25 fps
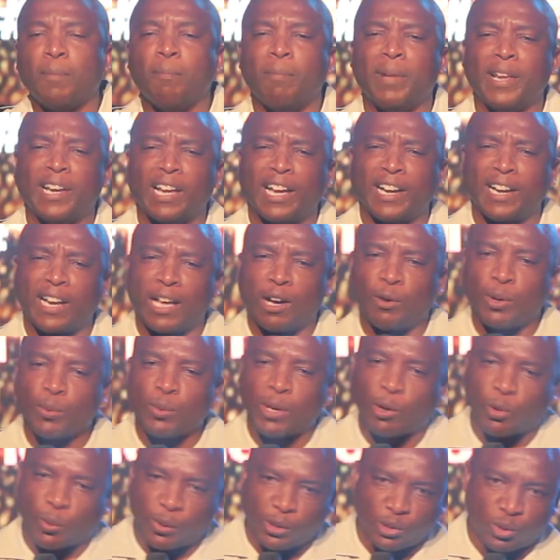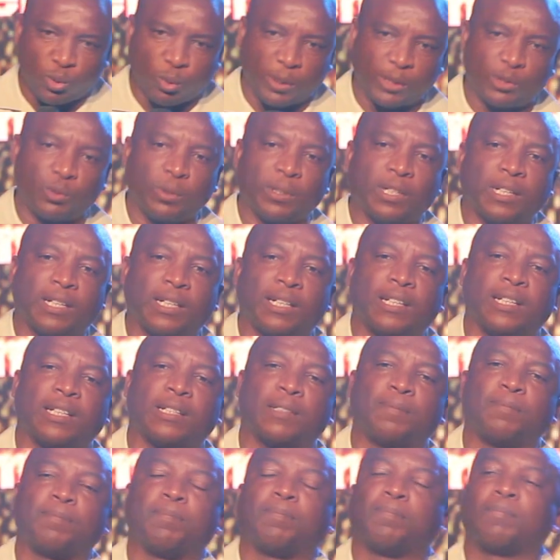Now we are going to work
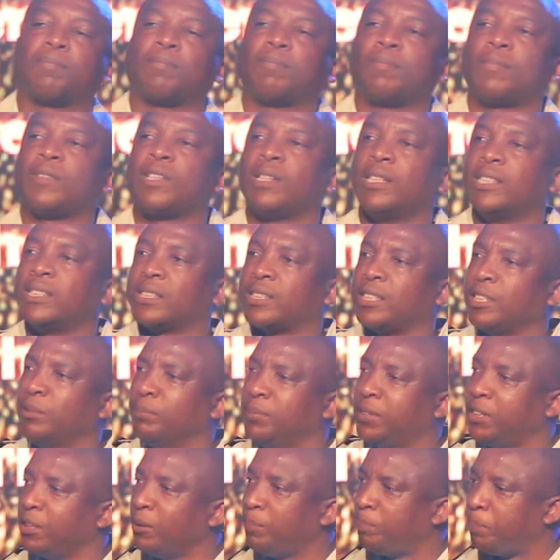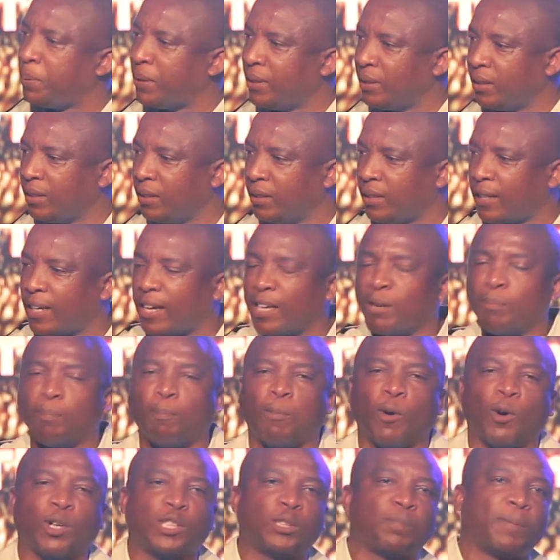together. Skeemgp
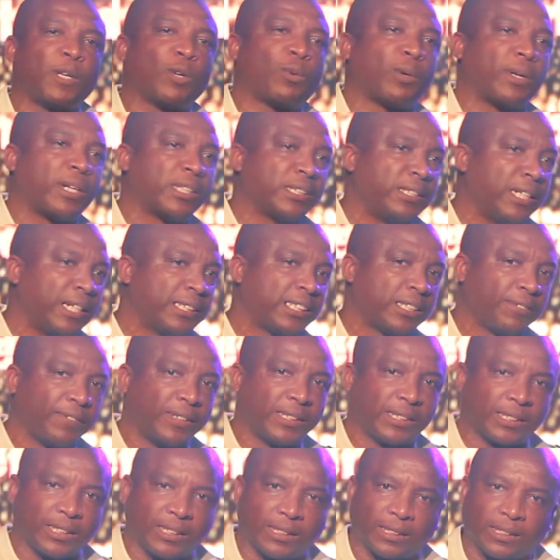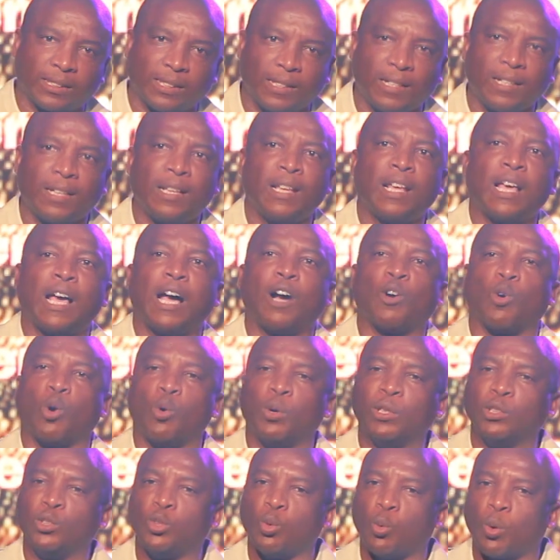and Modise Correctional Services are
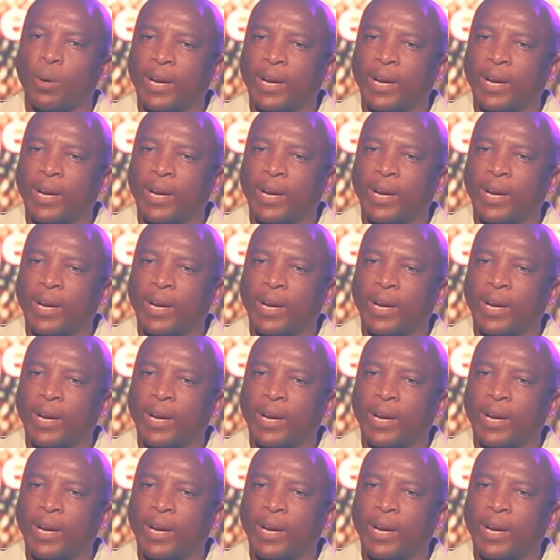going to